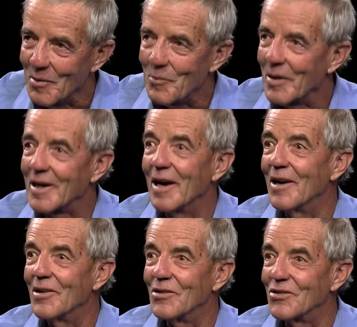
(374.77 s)

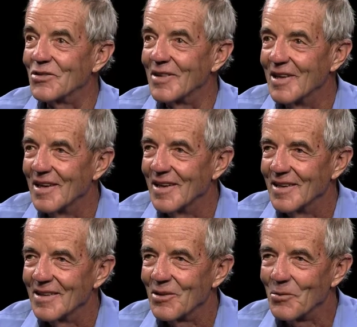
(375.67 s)
because
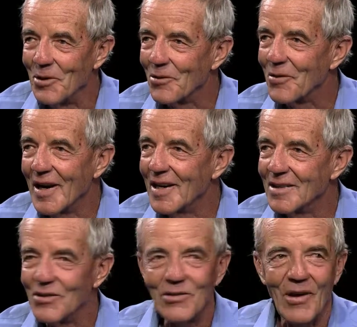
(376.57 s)
the Rio Grande
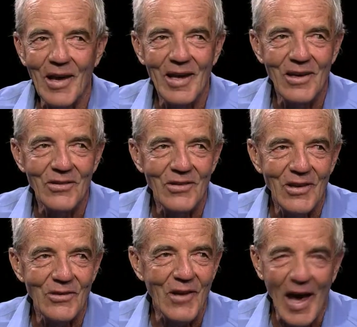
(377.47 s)
is, is,
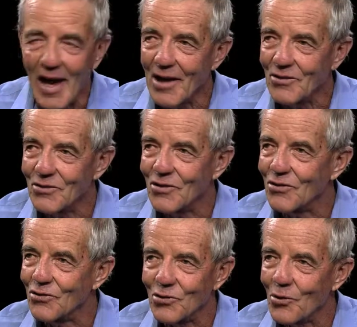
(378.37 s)
is asked to
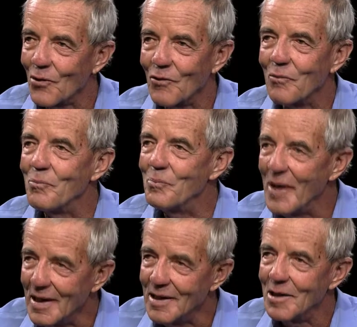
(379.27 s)
serve
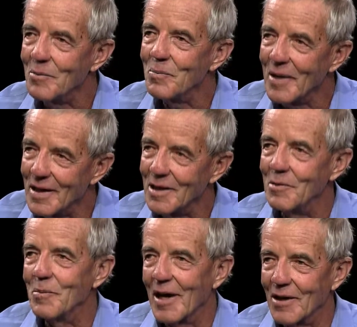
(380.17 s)
many, many
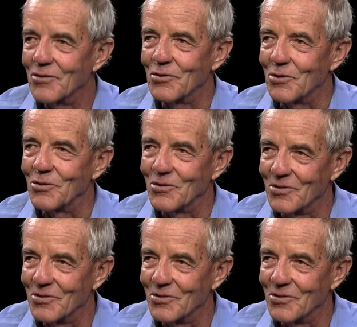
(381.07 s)
masters.